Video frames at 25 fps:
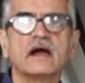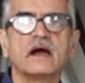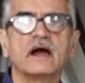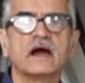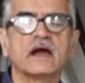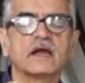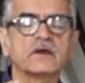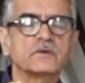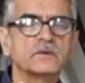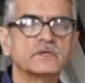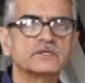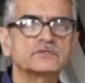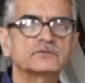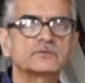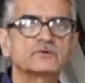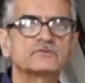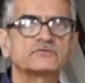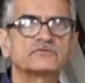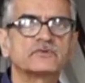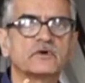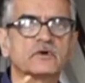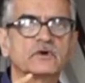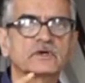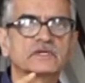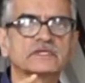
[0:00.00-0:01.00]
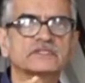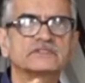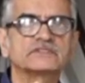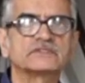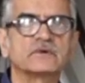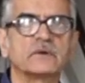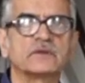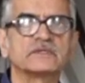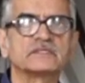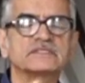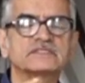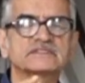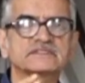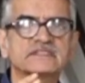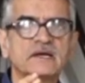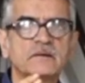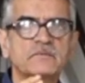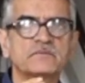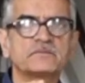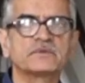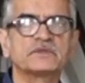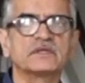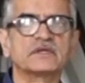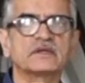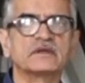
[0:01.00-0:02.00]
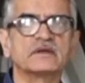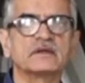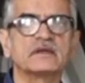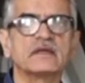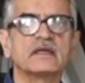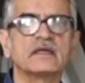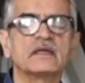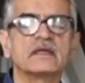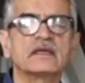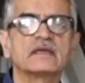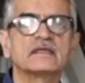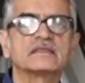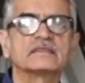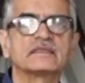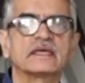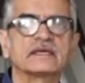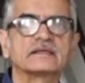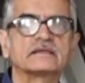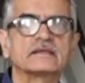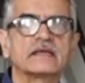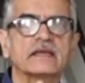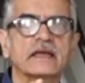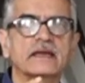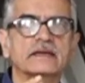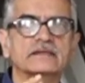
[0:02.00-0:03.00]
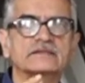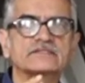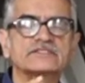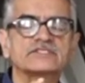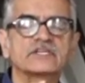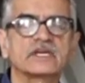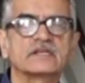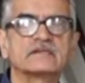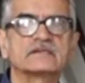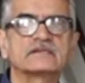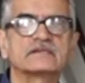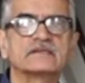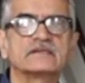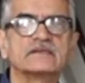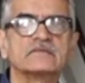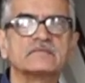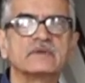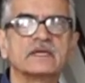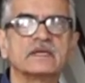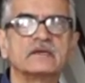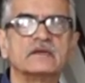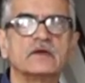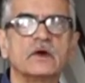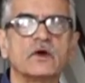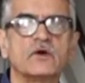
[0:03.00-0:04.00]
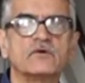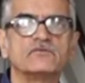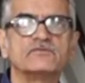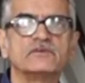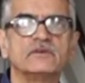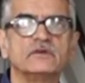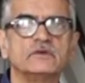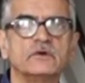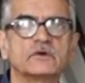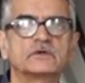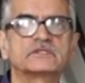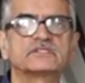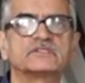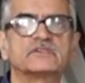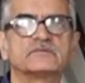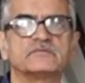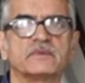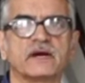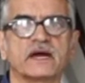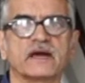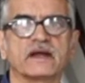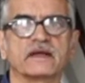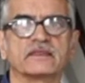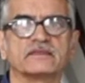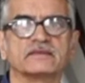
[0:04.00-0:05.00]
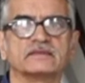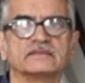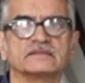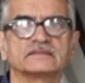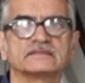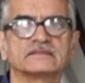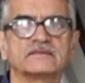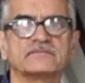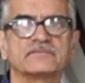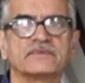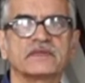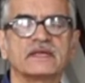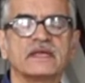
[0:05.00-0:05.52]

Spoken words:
I want to focus on something that has generally been overlooked by others.